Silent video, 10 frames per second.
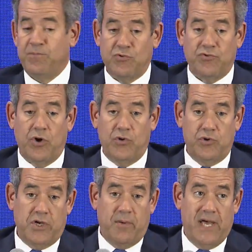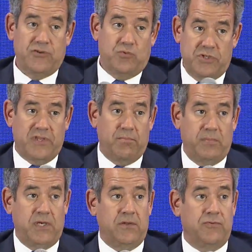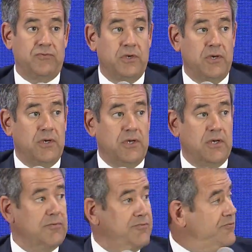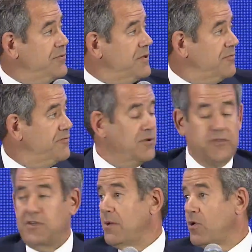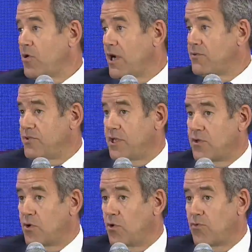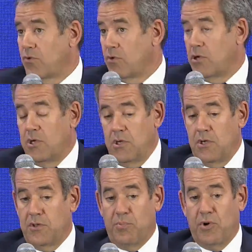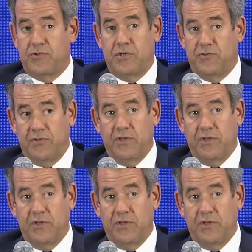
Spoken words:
So you can imagine what that means if the Democrats take over the presidency.